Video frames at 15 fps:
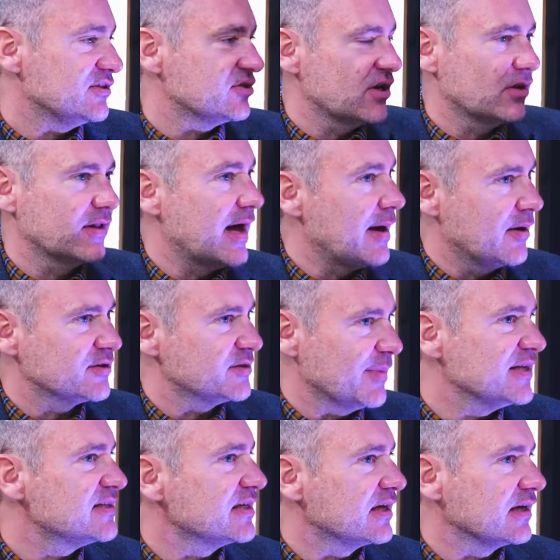all that
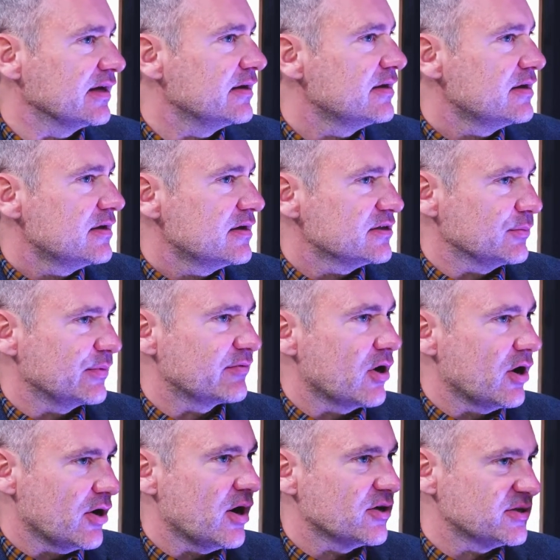automatically. So we've got
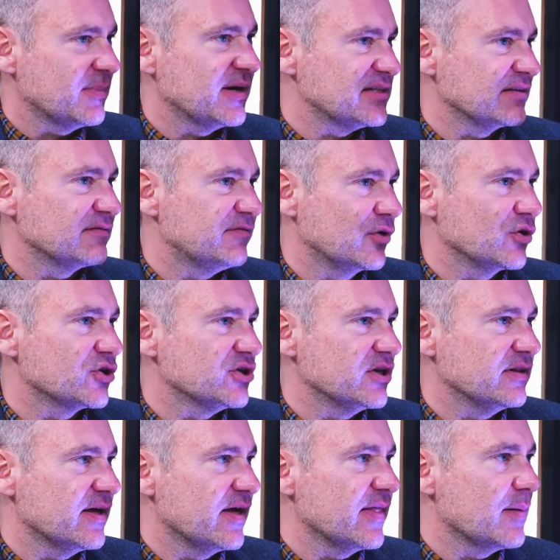an automatic function in
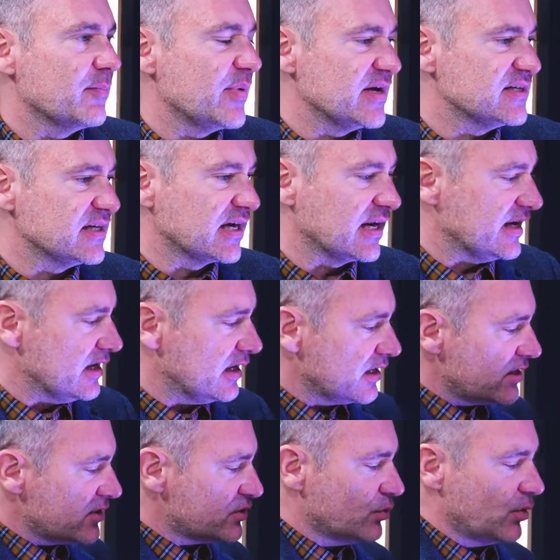there that basically
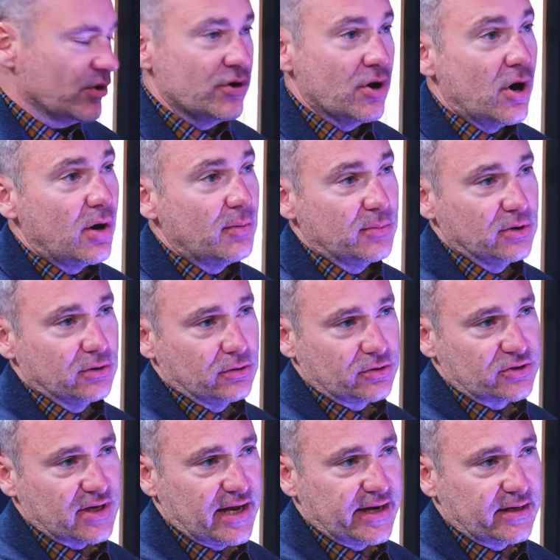learns what normal
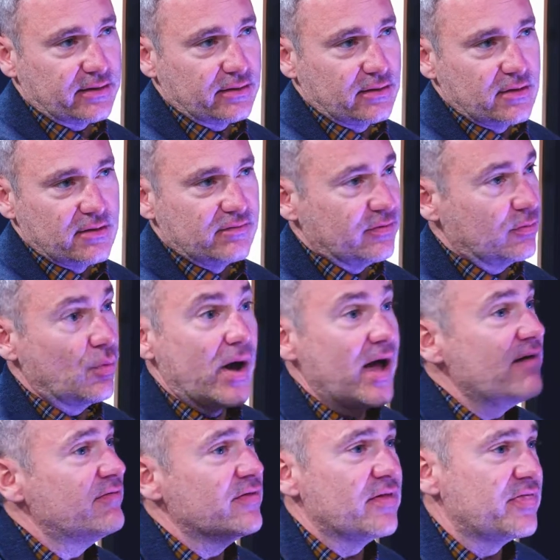looks like for
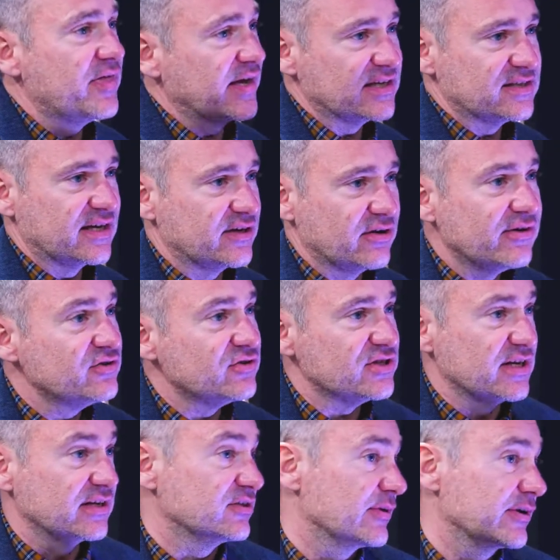whatever the thing is that you're interested
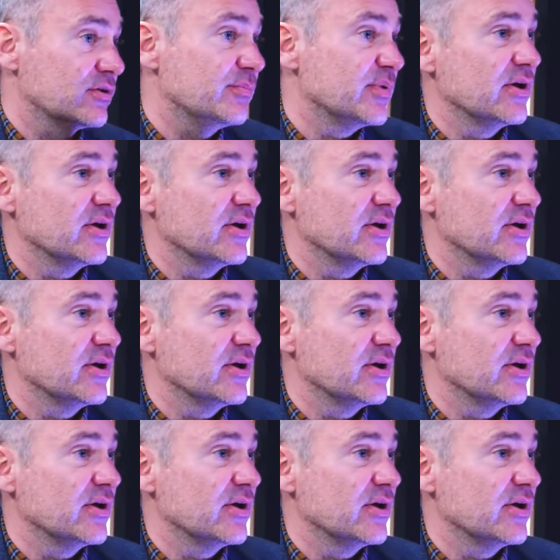in. So it could be an